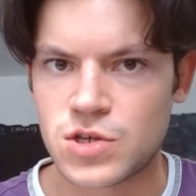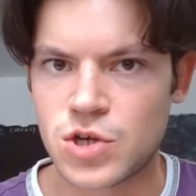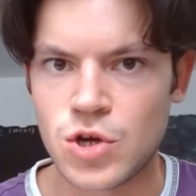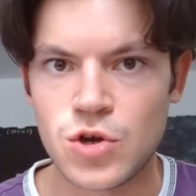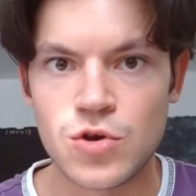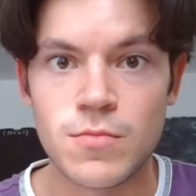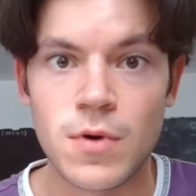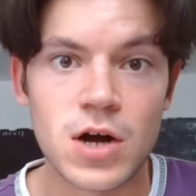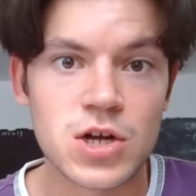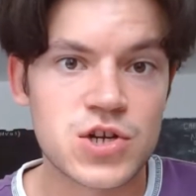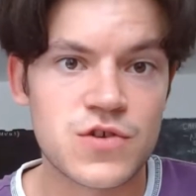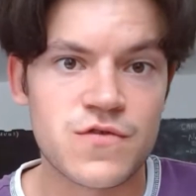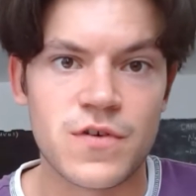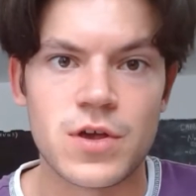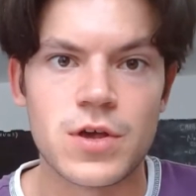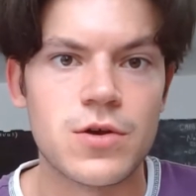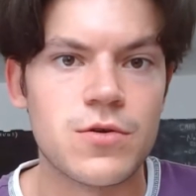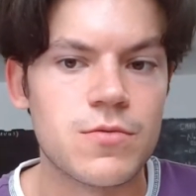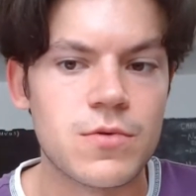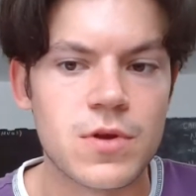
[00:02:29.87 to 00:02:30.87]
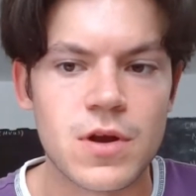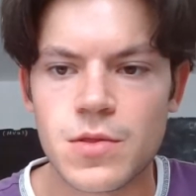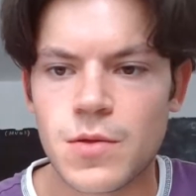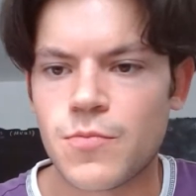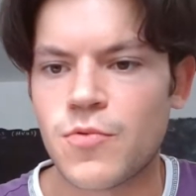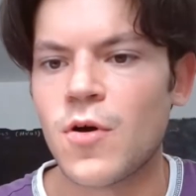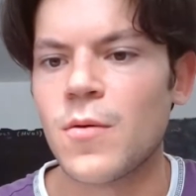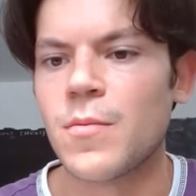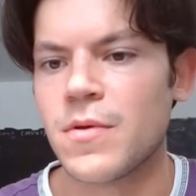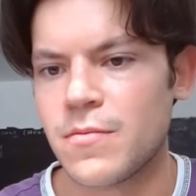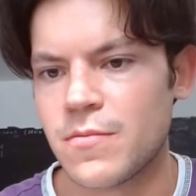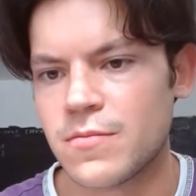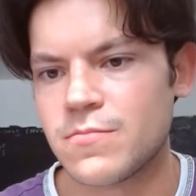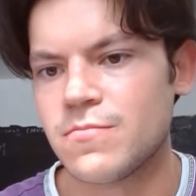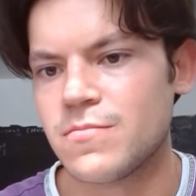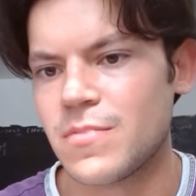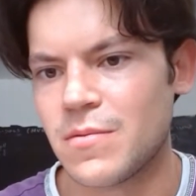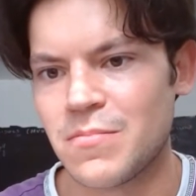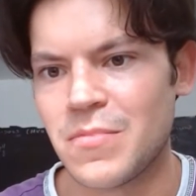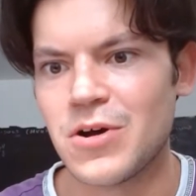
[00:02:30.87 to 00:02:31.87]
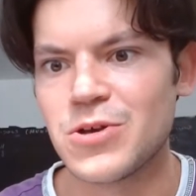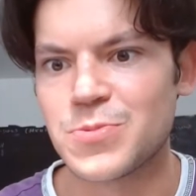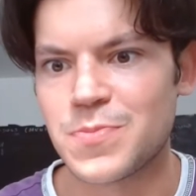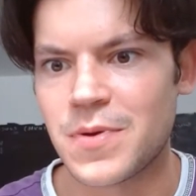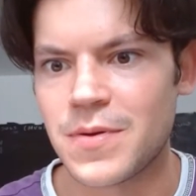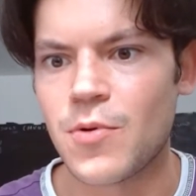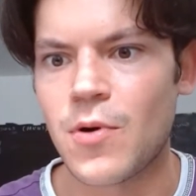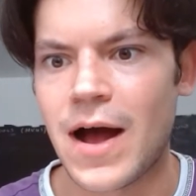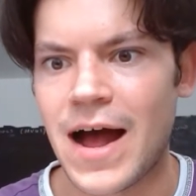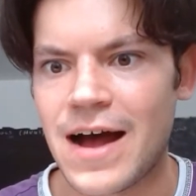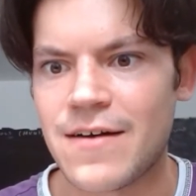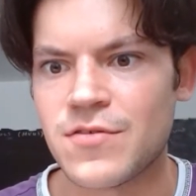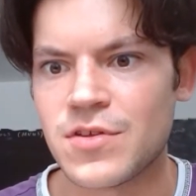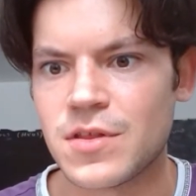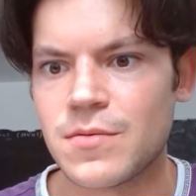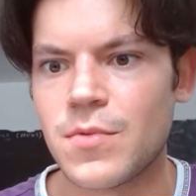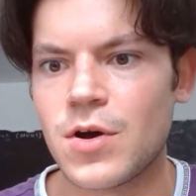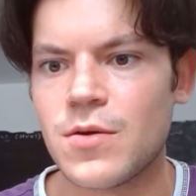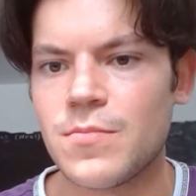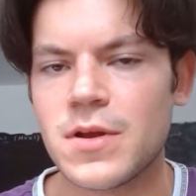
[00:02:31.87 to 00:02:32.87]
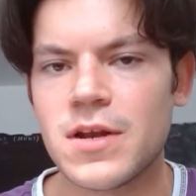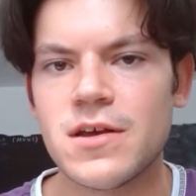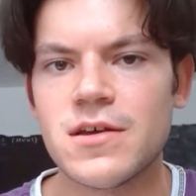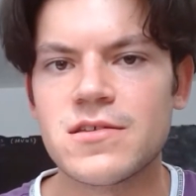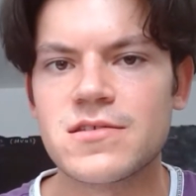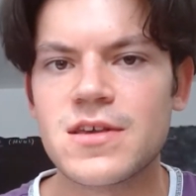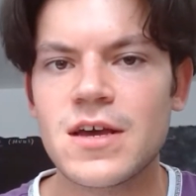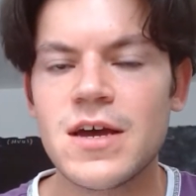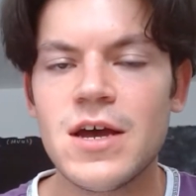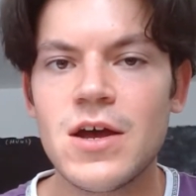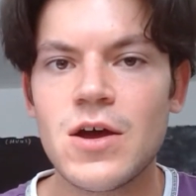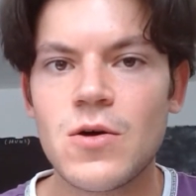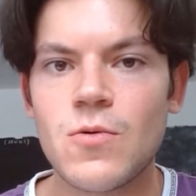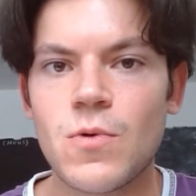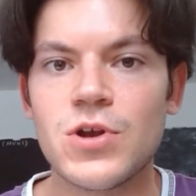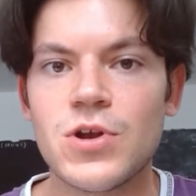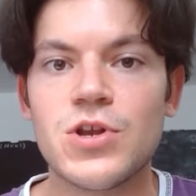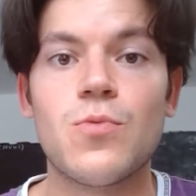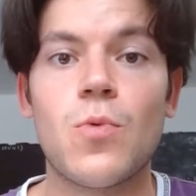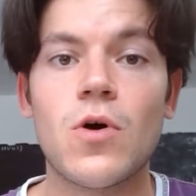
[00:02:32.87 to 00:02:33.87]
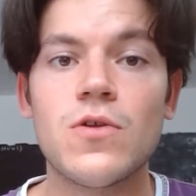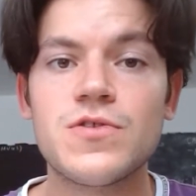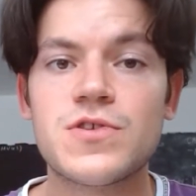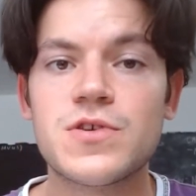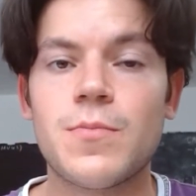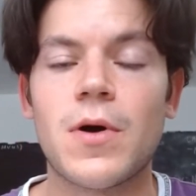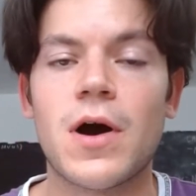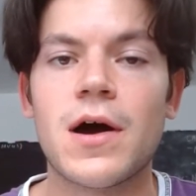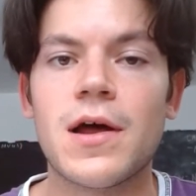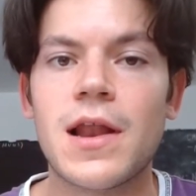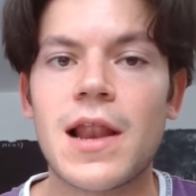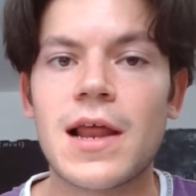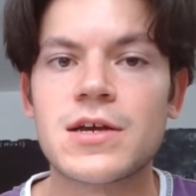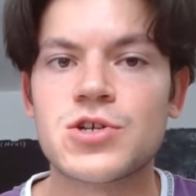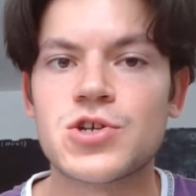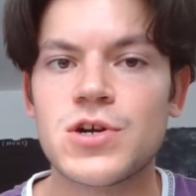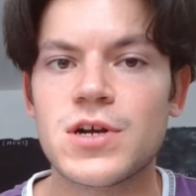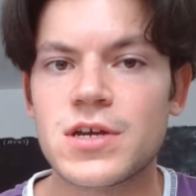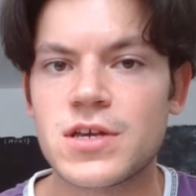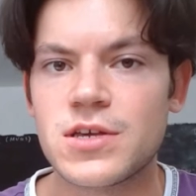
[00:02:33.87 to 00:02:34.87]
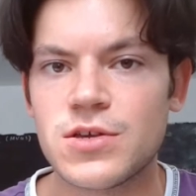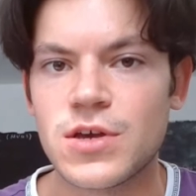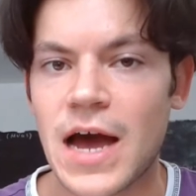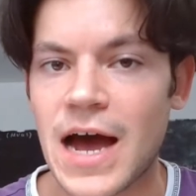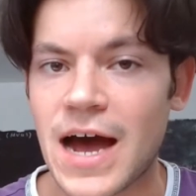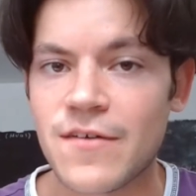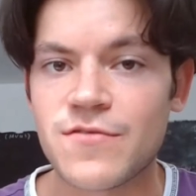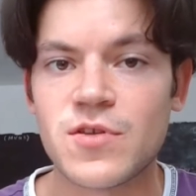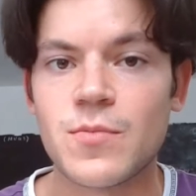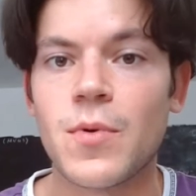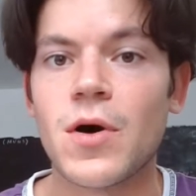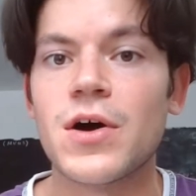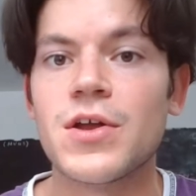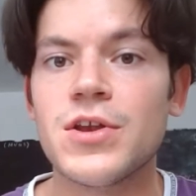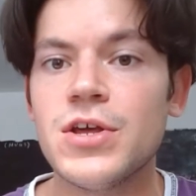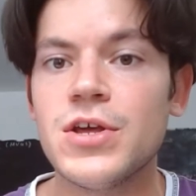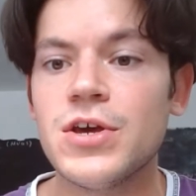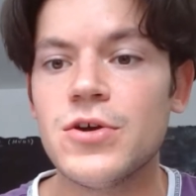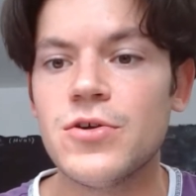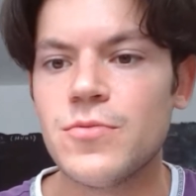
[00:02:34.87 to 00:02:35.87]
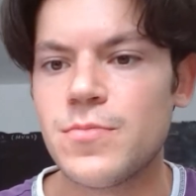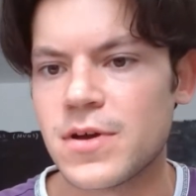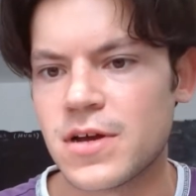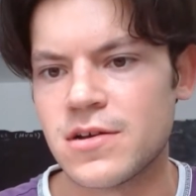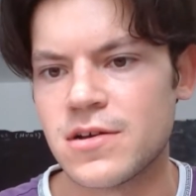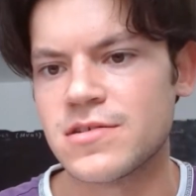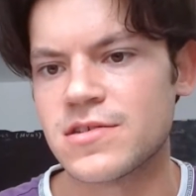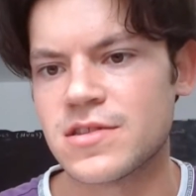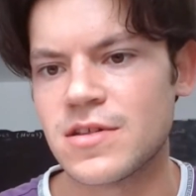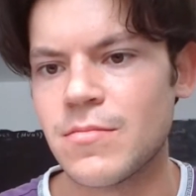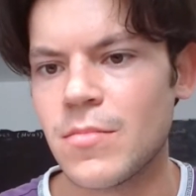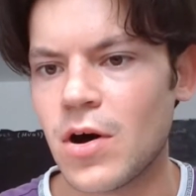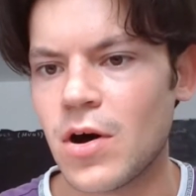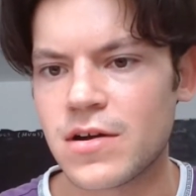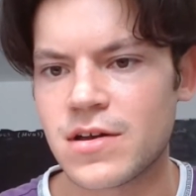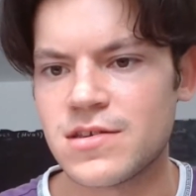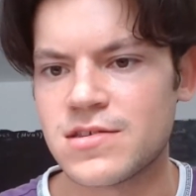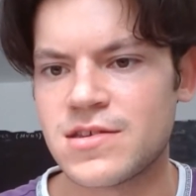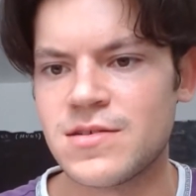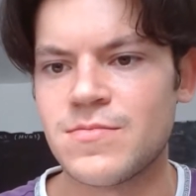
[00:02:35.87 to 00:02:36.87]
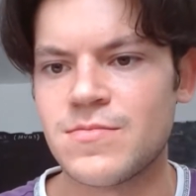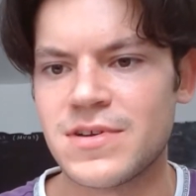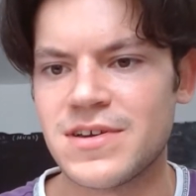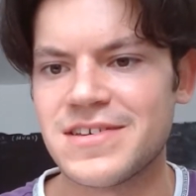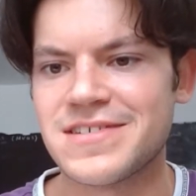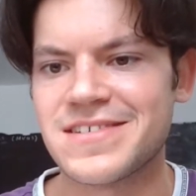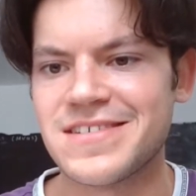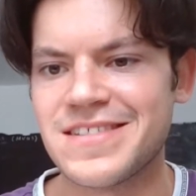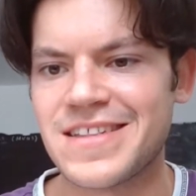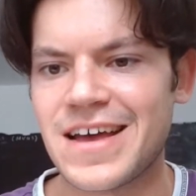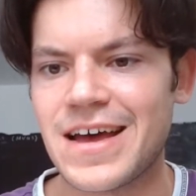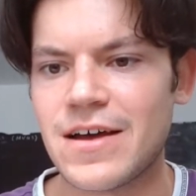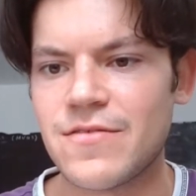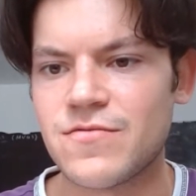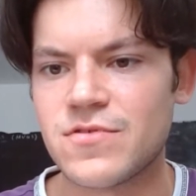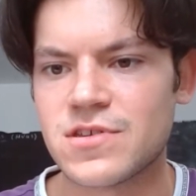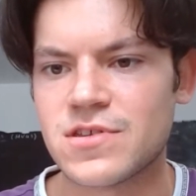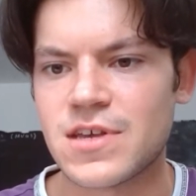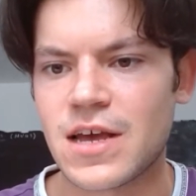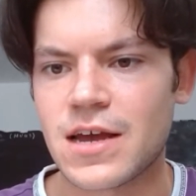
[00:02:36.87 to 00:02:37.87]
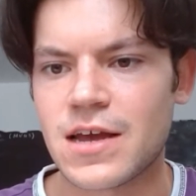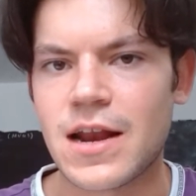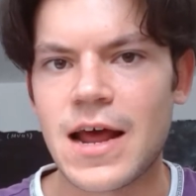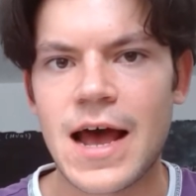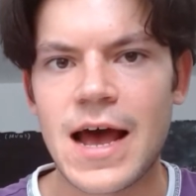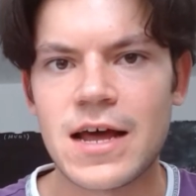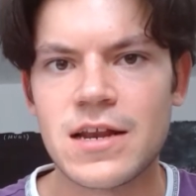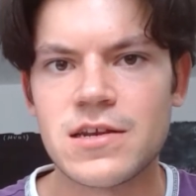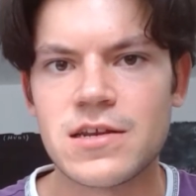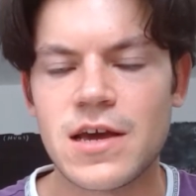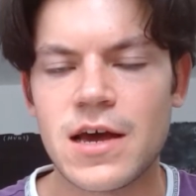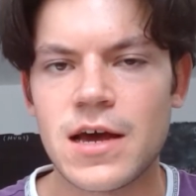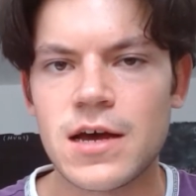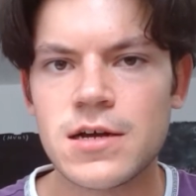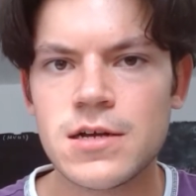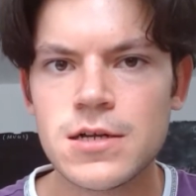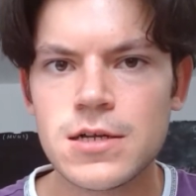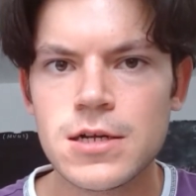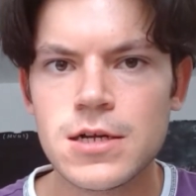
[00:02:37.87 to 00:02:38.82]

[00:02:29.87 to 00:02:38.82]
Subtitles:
too much for you, the problem that most people have at the moment is when you want to buy electric, you have to buy new because the market simply isn't there for secondhand yet.